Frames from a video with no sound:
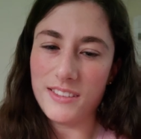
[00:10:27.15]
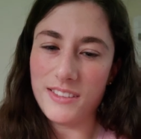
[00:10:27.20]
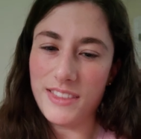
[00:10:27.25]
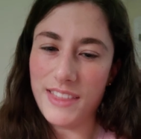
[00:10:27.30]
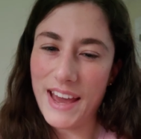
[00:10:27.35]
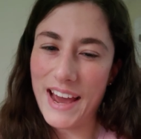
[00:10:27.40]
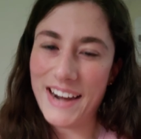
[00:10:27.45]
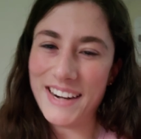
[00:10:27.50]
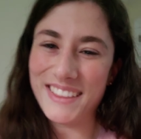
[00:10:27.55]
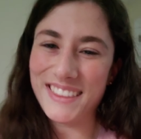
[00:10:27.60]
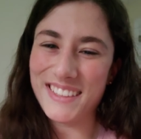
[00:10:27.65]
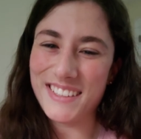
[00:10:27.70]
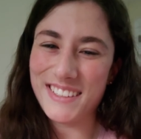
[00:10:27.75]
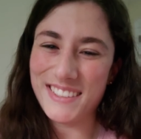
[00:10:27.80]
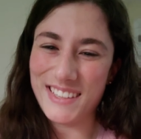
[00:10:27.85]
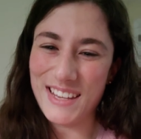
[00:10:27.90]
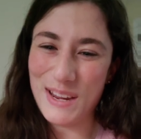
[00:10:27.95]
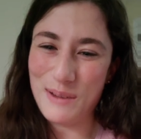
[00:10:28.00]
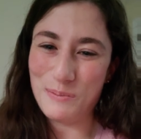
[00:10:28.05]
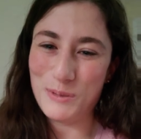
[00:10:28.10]
that at the
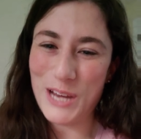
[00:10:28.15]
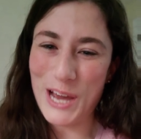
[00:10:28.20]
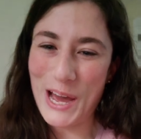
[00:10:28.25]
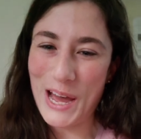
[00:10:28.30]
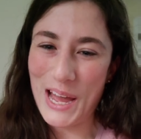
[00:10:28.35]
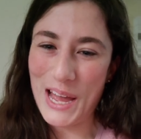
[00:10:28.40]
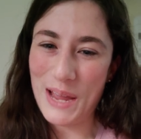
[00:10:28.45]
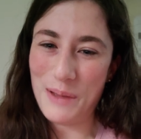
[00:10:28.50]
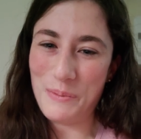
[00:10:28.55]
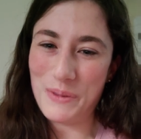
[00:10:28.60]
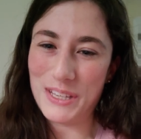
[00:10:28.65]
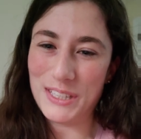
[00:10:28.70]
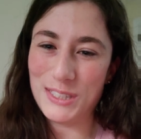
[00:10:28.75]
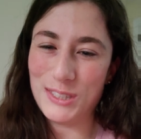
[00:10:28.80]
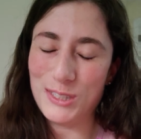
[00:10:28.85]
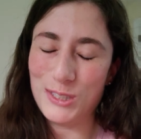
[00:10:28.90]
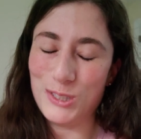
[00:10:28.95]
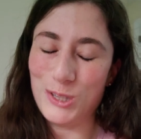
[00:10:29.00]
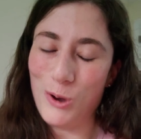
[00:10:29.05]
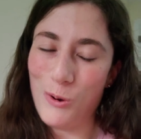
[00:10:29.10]
same time is
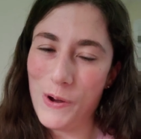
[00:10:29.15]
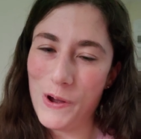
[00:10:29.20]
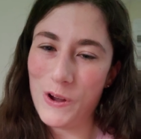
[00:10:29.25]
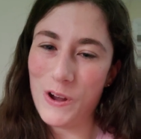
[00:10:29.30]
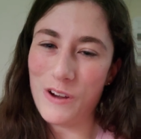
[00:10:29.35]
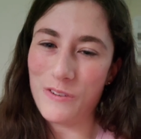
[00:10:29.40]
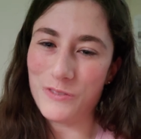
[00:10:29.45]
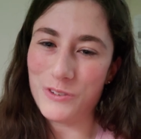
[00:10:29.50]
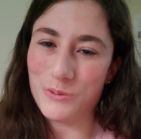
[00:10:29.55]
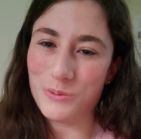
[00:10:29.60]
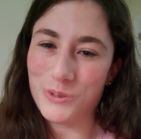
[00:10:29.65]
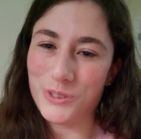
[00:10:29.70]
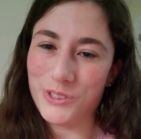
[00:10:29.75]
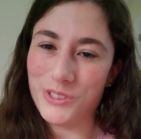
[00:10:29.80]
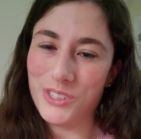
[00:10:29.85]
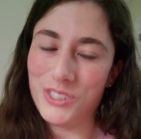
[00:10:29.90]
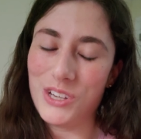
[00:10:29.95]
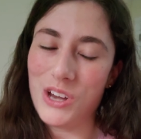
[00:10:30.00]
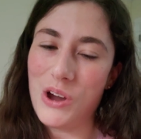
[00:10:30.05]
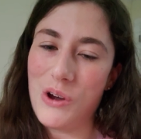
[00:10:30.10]
so uncomfortable.
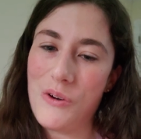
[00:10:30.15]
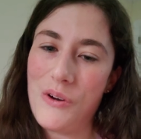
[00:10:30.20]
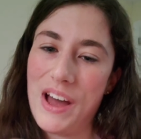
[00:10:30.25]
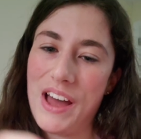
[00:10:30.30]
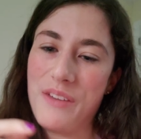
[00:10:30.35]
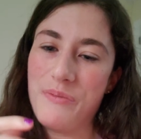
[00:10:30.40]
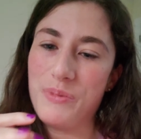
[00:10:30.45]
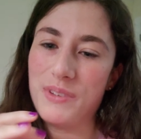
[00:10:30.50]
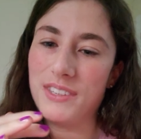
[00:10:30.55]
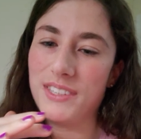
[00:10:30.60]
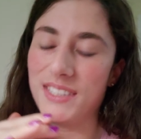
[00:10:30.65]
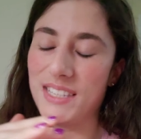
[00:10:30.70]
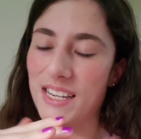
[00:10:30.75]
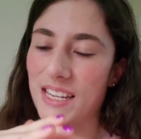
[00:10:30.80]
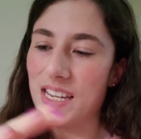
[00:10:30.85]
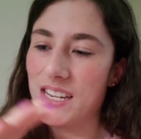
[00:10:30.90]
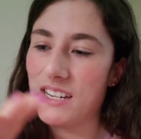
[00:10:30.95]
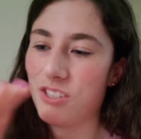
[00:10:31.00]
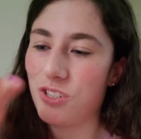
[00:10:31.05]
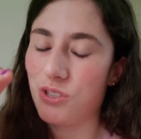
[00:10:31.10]
So I've been
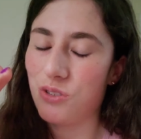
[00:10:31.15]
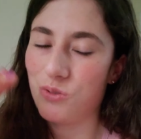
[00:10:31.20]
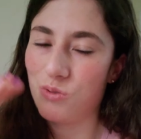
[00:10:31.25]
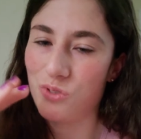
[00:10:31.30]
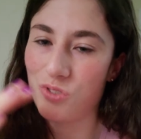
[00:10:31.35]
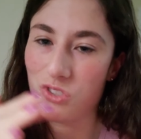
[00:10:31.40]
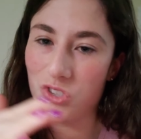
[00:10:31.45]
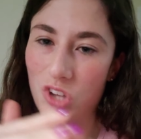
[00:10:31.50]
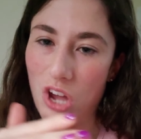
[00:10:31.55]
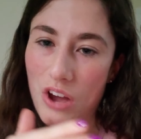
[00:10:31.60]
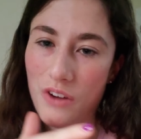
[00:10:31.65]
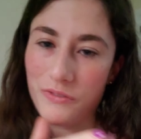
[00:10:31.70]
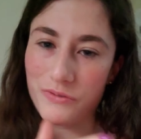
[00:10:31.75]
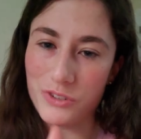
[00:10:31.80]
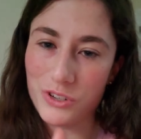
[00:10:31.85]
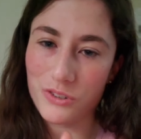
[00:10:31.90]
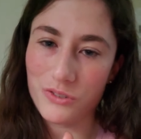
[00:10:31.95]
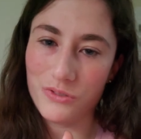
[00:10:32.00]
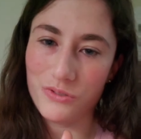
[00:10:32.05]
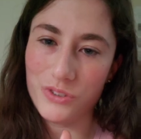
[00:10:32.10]
sticking to
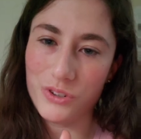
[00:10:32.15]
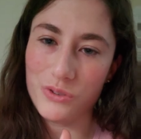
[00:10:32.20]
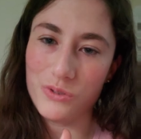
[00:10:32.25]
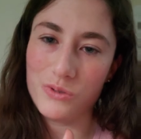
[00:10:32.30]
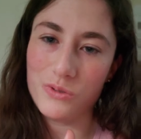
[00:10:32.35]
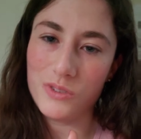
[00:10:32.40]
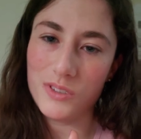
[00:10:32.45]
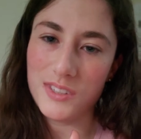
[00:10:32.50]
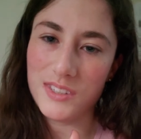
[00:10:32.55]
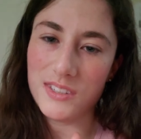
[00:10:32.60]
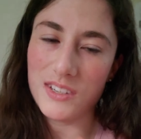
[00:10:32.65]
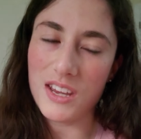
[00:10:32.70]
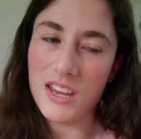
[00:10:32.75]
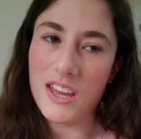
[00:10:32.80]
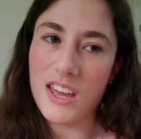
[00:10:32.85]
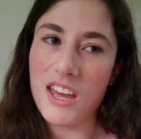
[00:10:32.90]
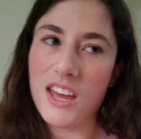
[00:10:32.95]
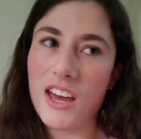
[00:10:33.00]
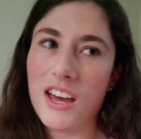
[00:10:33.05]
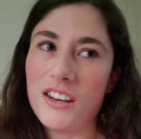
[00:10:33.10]
softer foods,
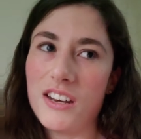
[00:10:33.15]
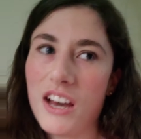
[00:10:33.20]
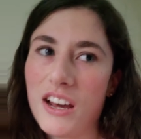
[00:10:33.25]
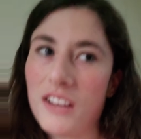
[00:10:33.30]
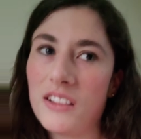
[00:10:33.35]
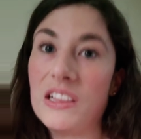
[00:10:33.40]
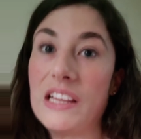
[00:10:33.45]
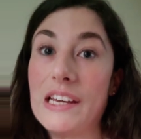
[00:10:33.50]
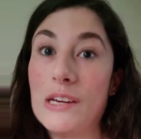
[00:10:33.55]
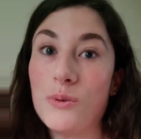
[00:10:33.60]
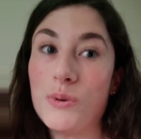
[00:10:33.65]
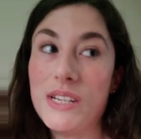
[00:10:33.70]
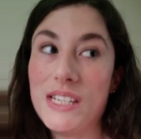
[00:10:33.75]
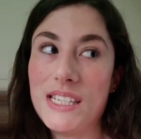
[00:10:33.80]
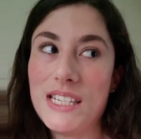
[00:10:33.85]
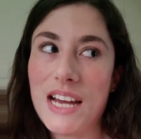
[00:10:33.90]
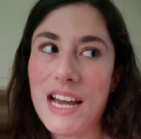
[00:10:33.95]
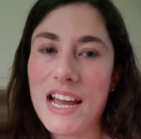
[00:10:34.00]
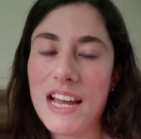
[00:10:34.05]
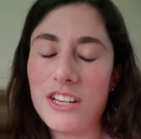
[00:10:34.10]
not a
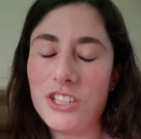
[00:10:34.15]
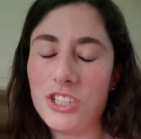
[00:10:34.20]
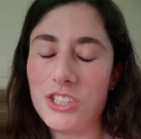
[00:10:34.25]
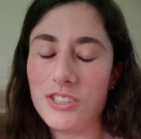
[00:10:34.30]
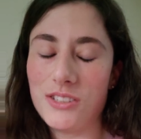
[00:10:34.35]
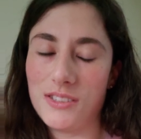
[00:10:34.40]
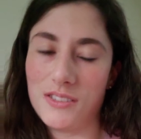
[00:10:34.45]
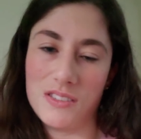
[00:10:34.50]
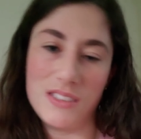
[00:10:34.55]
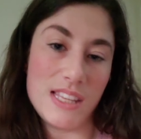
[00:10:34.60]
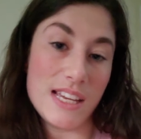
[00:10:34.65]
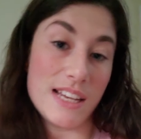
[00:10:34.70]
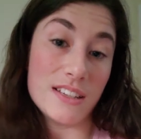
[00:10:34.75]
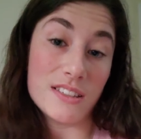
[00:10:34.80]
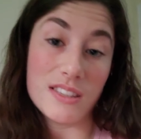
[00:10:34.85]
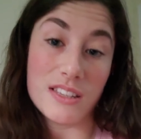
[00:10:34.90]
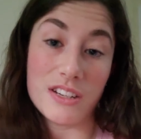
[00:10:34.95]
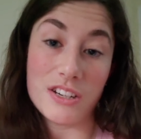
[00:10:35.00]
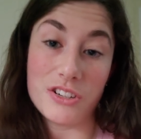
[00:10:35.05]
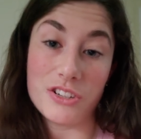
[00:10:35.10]
liquid diet, just
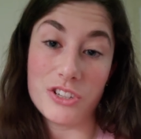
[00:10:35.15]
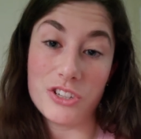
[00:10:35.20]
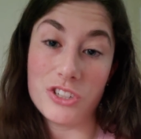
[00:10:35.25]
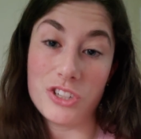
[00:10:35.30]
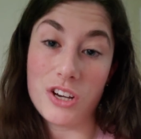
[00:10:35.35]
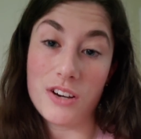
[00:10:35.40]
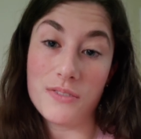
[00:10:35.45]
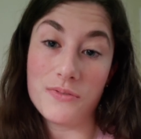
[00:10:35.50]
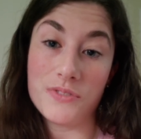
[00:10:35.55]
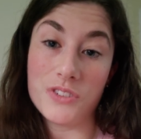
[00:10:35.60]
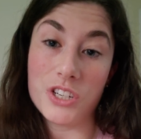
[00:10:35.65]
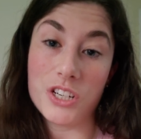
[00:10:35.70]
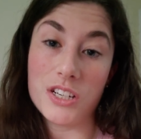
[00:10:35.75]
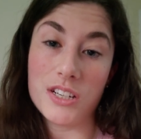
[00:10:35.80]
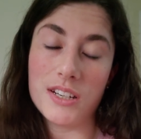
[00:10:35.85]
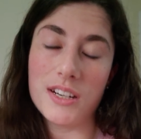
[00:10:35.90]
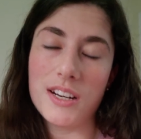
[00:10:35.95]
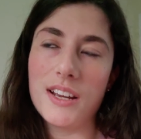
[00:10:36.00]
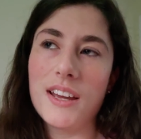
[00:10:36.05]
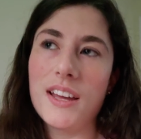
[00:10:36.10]
things that are softer.